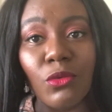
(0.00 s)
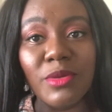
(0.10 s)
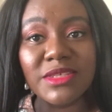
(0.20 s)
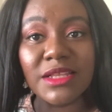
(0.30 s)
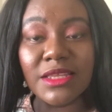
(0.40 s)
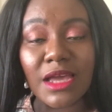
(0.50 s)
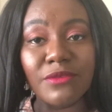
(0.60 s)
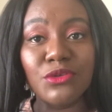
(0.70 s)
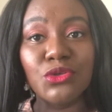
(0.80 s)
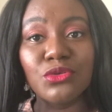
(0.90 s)
basically
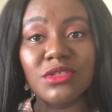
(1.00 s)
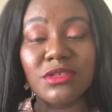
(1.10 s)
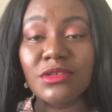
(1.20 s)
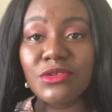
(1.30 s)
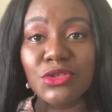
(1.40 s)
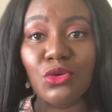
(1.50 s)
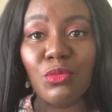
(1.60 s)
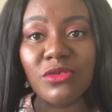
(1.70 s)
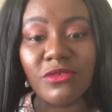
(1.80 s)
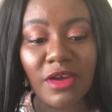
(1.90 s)
I've used the
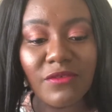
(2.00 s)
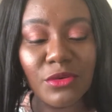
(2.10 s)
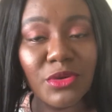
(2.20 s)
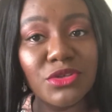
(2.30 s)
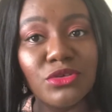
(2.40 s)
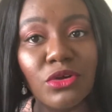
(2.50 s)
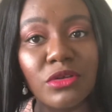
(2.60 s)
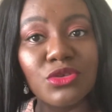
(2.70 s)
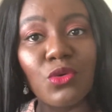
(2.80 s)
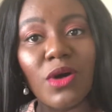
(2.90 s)
0.5 and
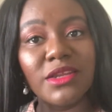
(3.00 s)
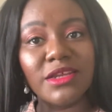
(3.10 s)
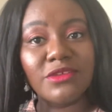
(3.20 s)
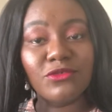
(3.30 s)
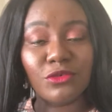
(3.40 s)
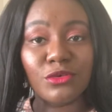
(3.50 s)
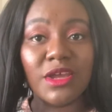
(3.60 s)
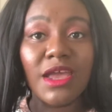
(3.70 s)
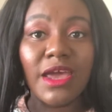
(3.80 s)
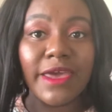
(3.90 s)
retinol squalane for
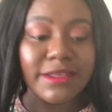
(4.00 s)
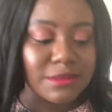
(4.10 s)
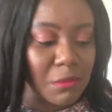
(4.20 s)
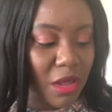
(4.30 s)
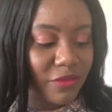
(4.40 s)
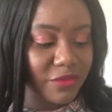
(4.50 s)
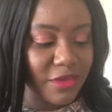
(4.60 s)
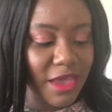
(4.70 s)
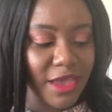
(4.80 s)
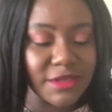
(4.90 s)
8 months
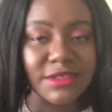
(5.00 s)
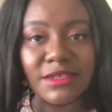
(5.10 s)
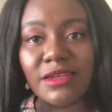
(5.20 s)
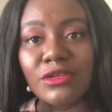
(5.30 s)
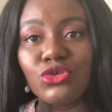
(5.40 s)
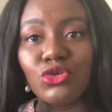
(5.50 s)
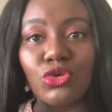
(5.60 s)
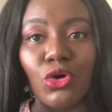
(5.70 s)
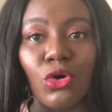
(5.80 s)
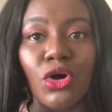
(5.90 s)
and decided to
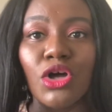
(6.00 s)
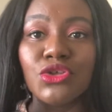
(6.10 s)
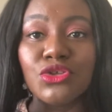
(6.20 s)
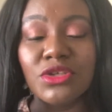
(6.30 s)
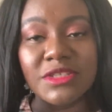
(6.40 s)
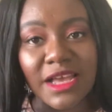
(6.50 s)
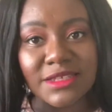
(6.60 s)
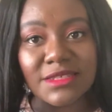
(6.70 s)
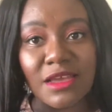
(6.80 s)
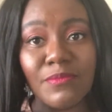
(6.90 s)
go to the
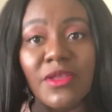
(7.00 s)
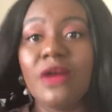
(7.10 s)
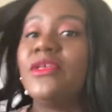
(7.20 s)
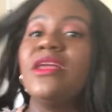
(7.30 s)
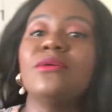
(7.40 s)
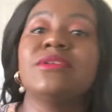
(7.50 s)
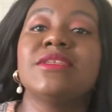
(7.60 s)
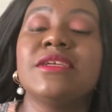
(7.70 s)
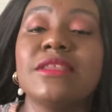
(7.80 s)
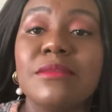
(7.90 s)
next step. Now that I was
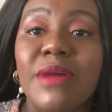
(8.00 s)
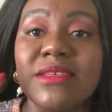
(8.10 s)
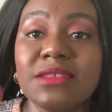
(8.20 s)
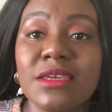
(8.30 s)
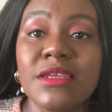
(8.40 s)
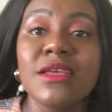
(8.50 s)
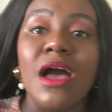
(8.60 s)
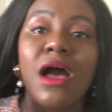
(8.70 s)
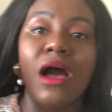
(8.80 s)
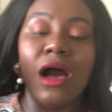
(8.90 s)
seeing that my skin
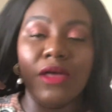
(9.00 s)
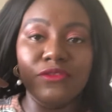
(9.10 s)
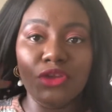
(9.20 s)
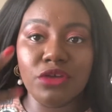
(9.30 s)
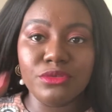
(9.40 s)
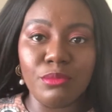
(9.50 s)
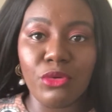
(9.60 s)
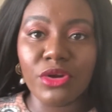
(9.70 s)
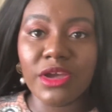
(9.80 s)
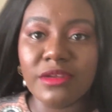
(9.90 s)
had not
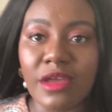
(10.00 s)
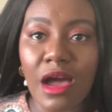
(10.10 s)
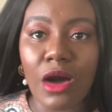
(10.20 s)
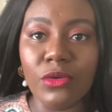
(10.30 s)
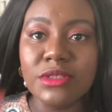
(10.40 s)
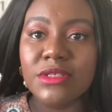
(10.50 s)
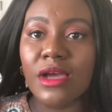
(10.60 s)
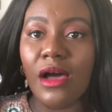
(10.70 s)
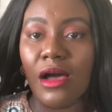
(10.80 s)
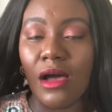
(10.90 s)
broken out,
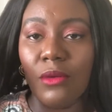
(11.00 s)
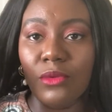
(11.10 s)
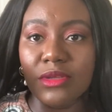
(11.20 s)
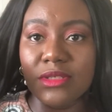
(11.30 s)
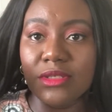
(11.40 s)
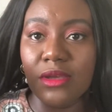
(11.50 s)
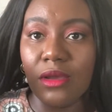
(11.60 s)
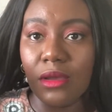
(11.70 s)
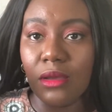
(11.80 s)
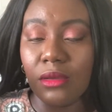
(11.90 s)
was
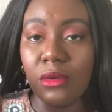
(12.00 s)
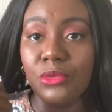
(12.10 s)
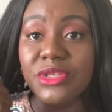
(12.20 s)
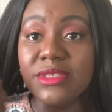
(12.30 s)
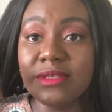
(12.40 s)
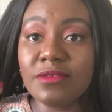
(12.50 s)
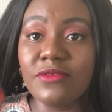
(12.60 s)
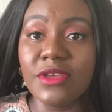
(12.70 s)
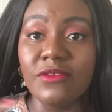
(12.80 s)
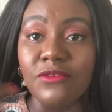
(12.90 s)

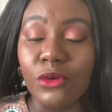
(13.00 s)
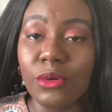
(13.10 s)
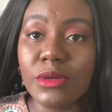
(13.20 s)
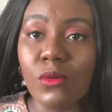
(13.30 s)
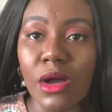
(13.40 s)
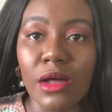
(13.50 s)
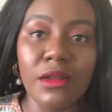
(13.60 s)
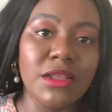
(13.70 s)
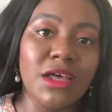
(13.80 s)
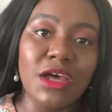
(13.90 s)
receiving very
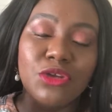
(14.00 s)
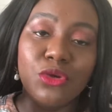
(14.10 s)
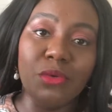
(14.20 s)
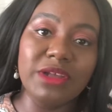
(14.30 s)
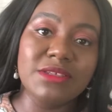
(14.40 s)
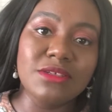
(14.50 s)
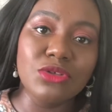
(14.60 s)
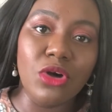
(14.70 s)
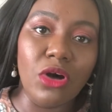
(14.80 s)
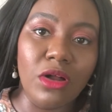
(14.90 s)
well the
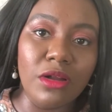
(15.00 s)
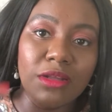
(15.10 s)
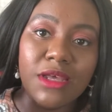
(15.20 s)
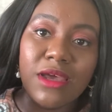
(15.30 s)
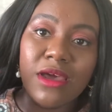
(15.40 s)
retinol,